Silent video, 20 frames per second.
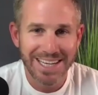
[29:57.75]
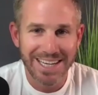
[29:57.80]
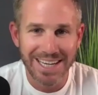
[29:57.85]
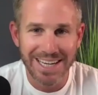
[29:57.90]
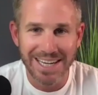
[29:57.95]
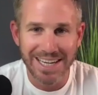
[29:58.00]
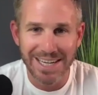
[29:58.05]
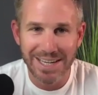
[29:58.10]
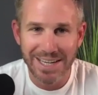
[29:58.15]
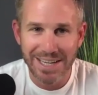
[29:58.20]
uh,
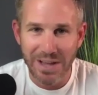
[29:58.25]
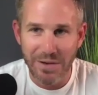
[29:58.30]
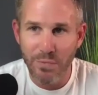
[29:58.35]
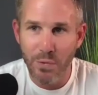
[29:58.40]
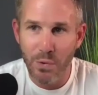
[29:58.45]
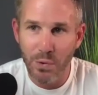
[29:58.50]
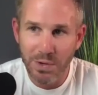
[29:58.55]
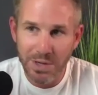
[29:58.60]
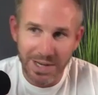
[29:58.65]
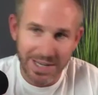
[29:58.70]
I got
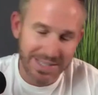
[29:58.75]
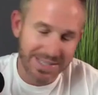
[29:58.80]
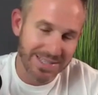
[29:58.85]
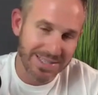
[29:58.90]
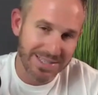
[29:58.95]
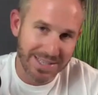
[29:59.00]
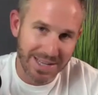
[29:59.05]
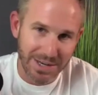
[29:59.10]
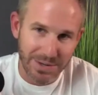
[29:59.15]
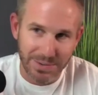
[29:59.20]
four
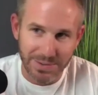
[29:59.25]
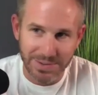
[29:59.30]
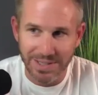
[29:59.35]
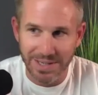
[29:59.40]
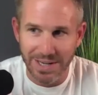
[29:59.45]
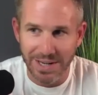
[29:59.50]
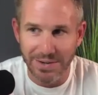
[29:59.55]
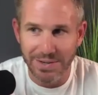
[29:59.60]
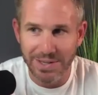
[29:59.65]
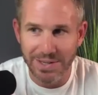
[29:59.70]
cousins that are, you
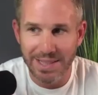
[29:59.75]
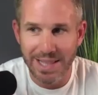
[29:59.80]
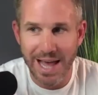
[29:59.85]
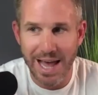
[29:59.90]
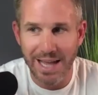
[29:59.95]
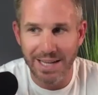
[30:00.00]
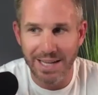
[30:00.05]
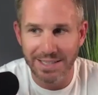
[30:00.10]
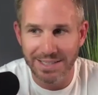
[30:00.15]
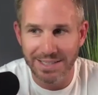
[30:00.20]
know, in that